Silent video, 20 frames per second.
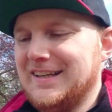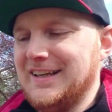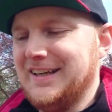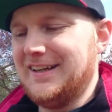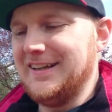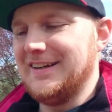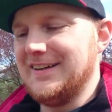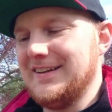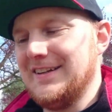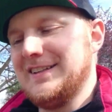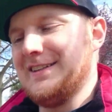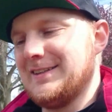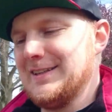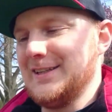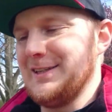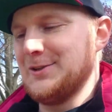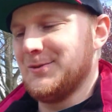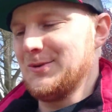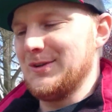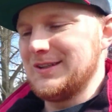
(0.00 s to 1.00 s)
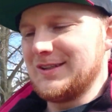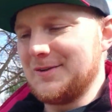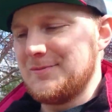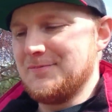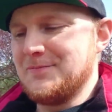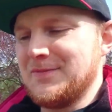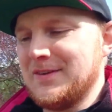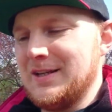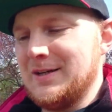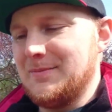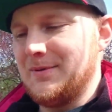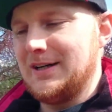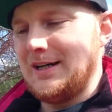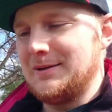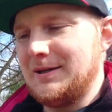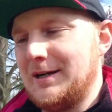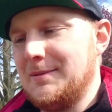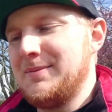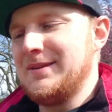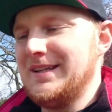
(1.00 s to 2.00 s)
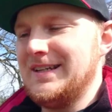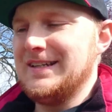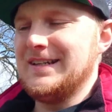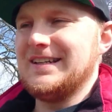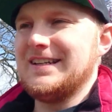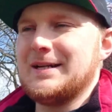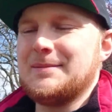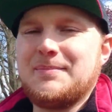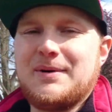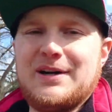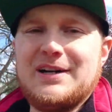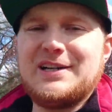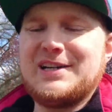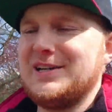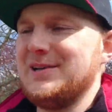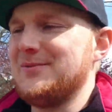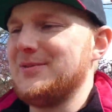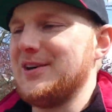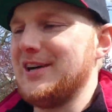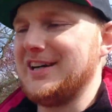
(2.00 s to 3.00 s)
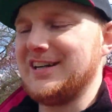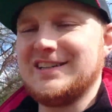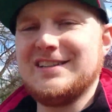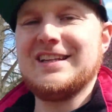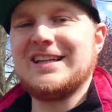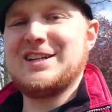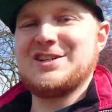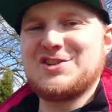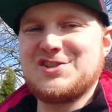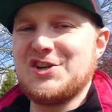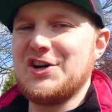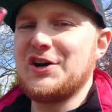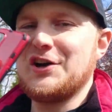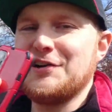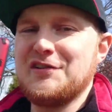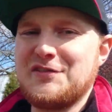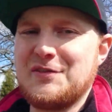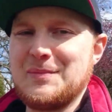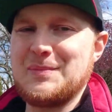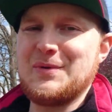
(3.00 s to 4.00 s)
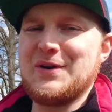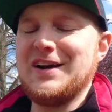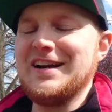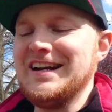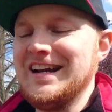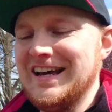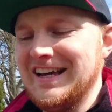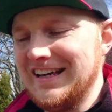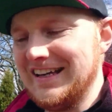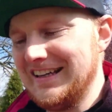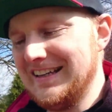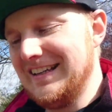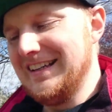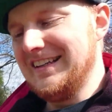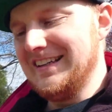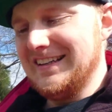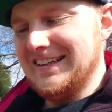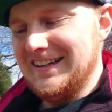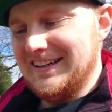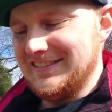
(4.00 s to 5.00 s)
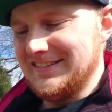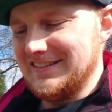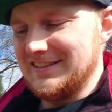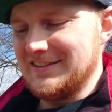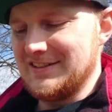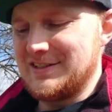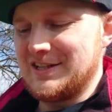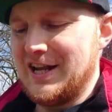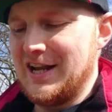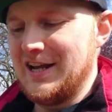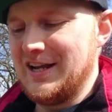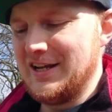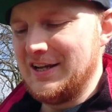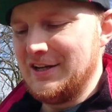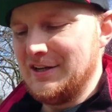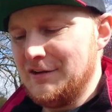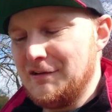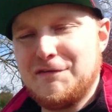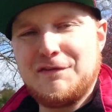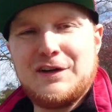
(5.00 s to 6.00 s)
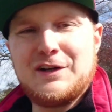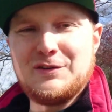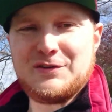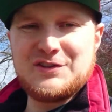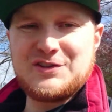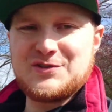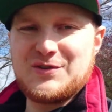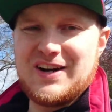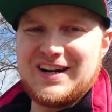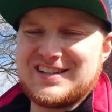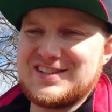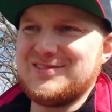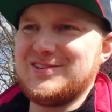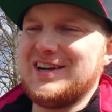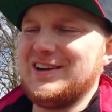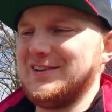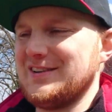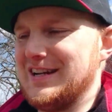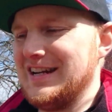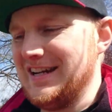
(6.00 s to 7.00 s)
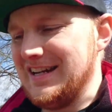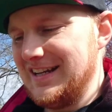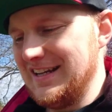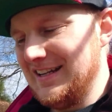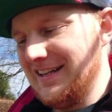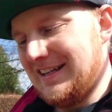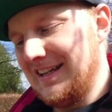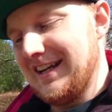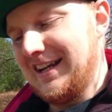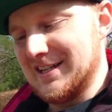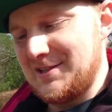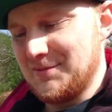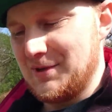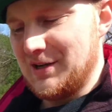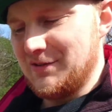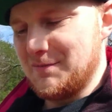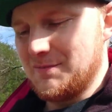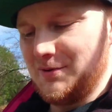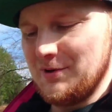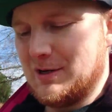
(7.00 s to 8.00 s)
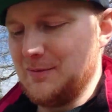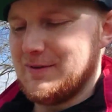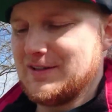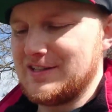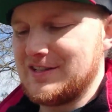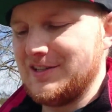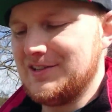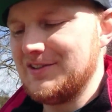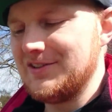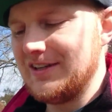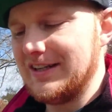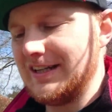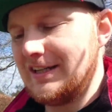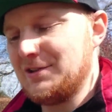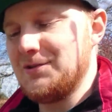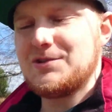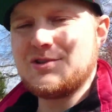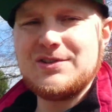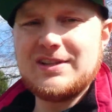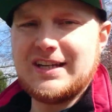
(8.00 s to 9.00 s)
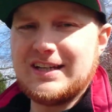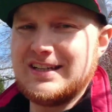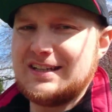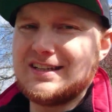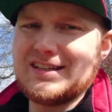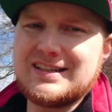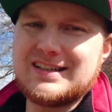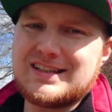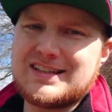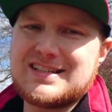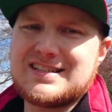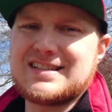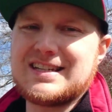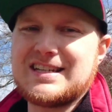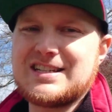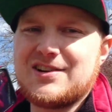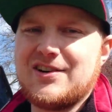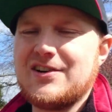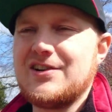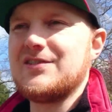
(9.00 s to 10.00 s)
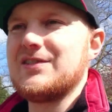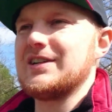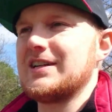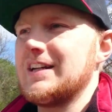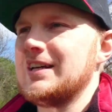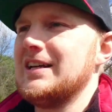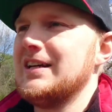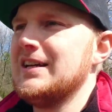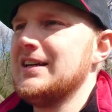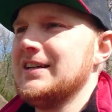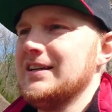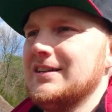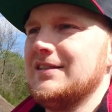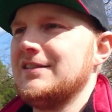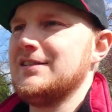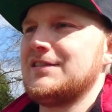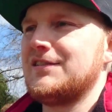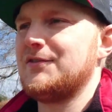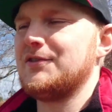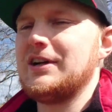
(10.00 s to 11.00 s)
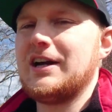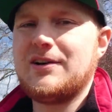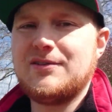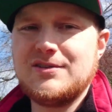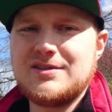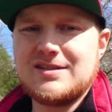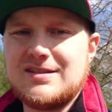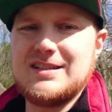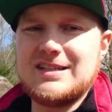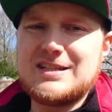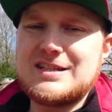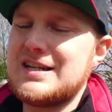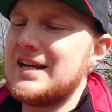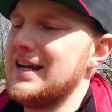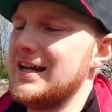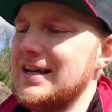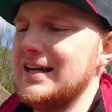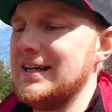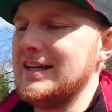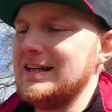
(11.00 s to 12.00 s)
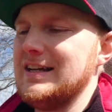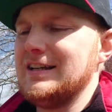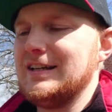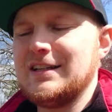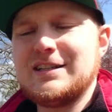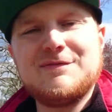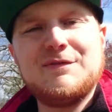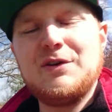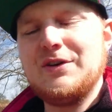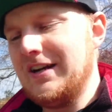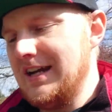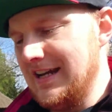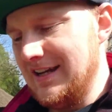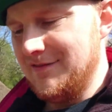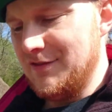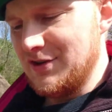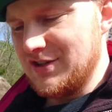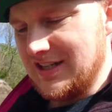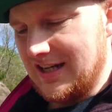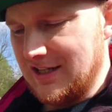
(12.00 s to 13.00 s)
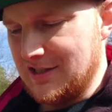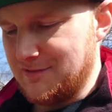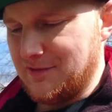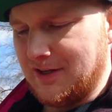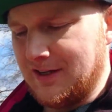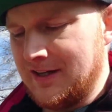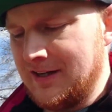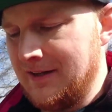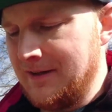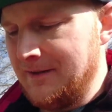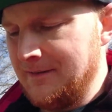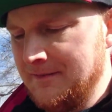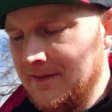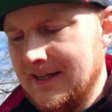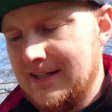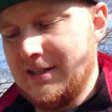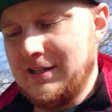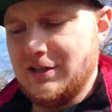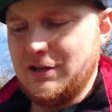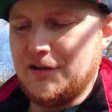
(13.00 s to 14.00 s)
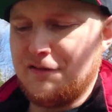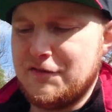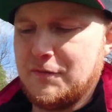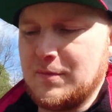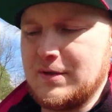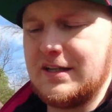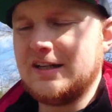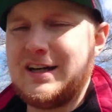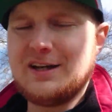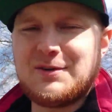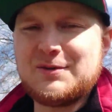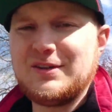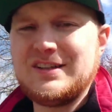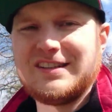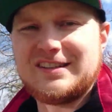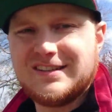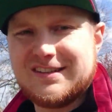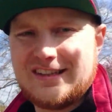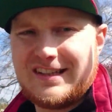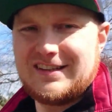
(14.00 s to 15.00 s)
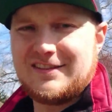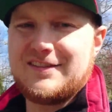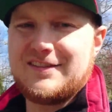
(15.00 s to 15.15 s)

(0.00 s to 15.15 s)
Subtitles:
in the world. But I play in a park where I can like shut off the brain and then just follow the tracks around, catch whatever Pokemon's here, and like usually I can get like 600 in these 3 hours, and that's very satisfying and enough for me. I don't need the like